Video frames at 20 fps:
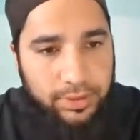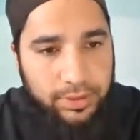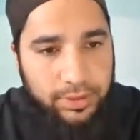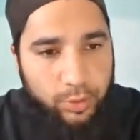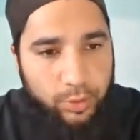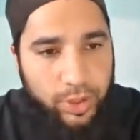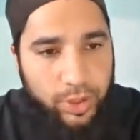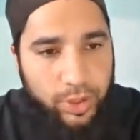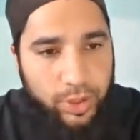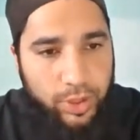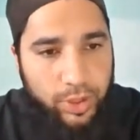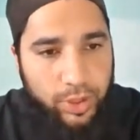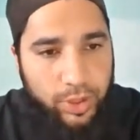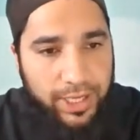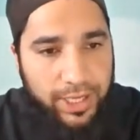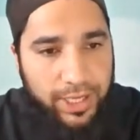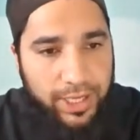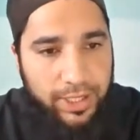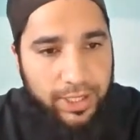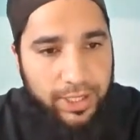We have
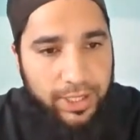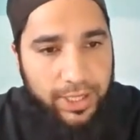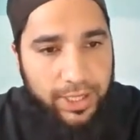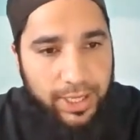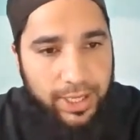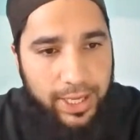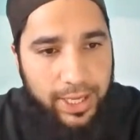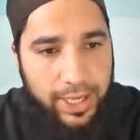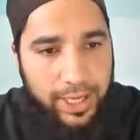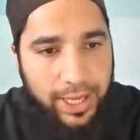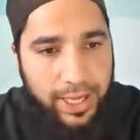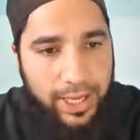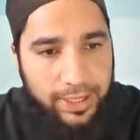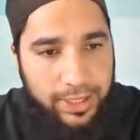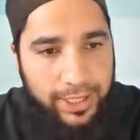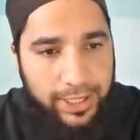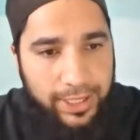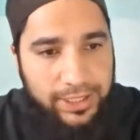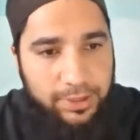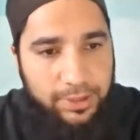the ah
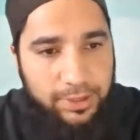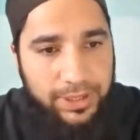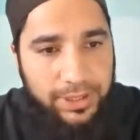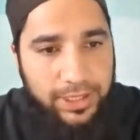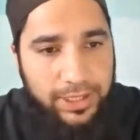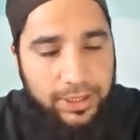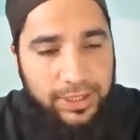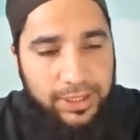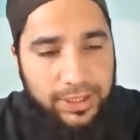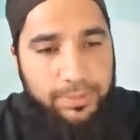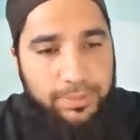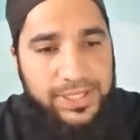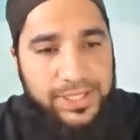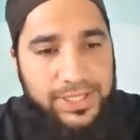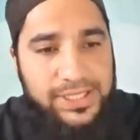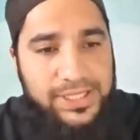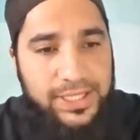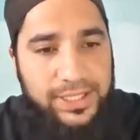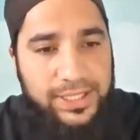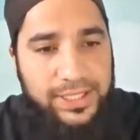right at the beginning, that makes a
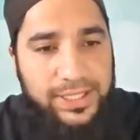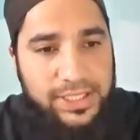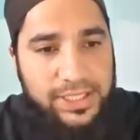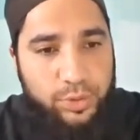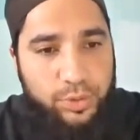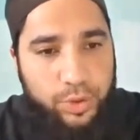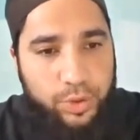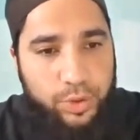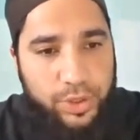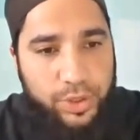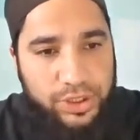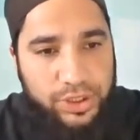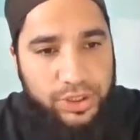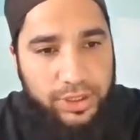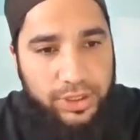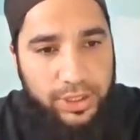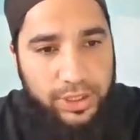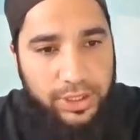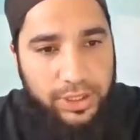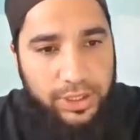sentence into a question.
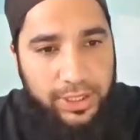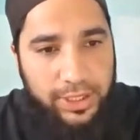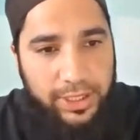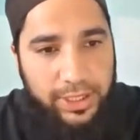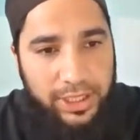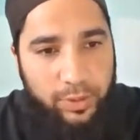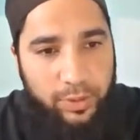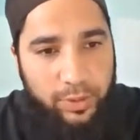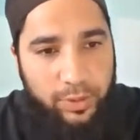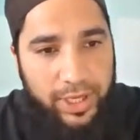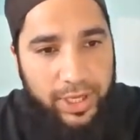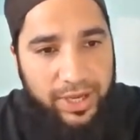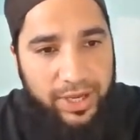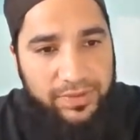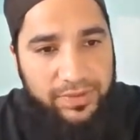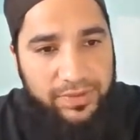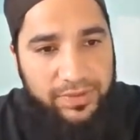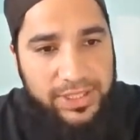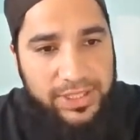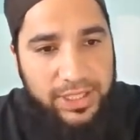Then we
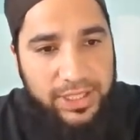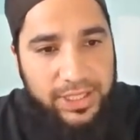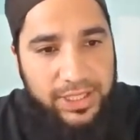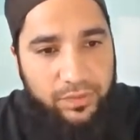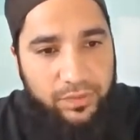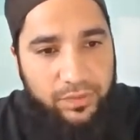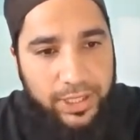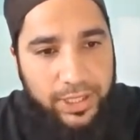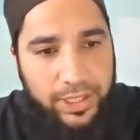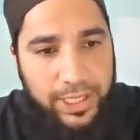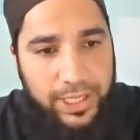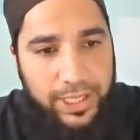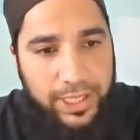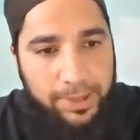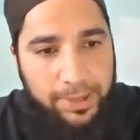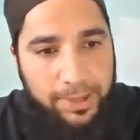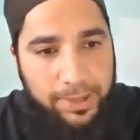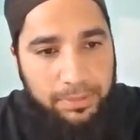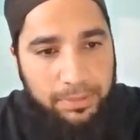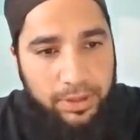have this thing over here,
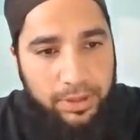Lam.